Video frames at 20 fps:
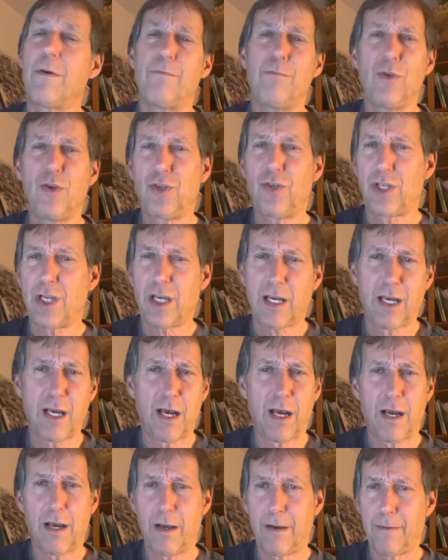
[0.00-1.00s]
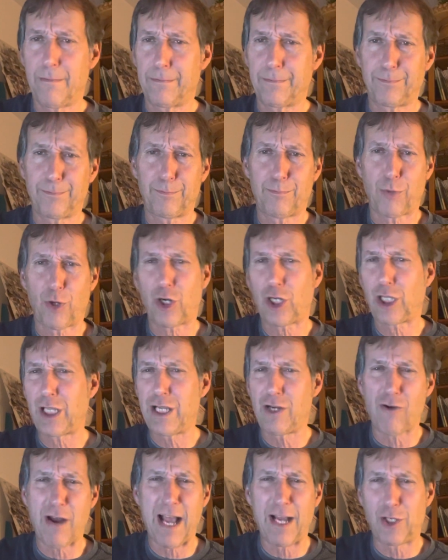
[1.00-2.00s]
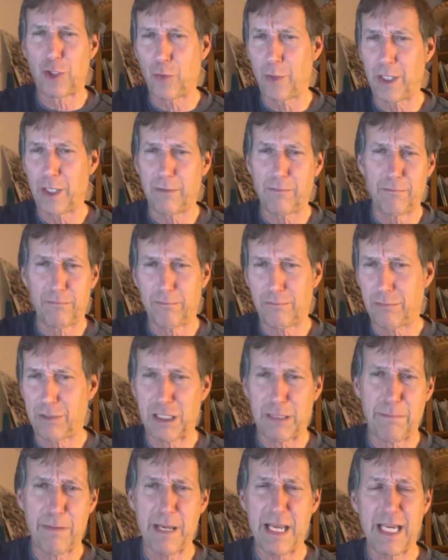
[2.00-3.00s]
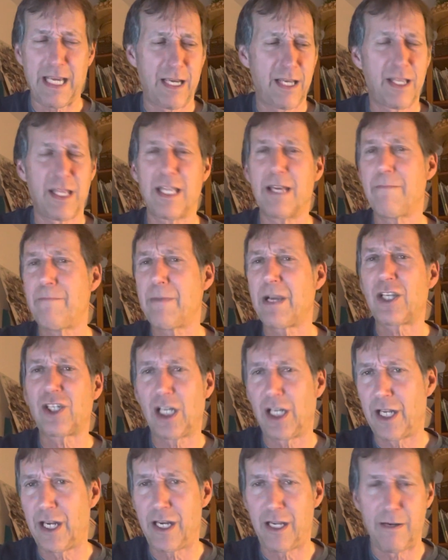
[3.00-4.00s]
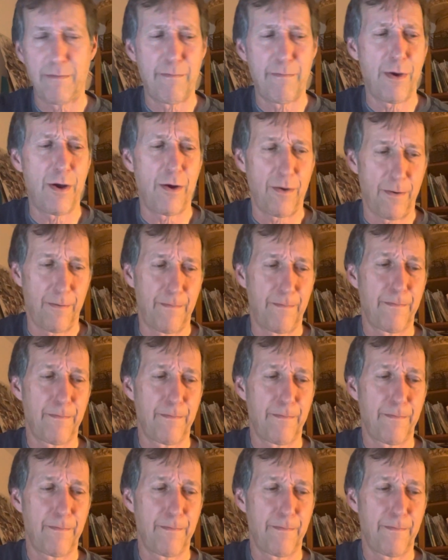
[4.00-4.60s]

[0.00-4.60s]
music, Berkeley graduate speak, the Mixolydian mode.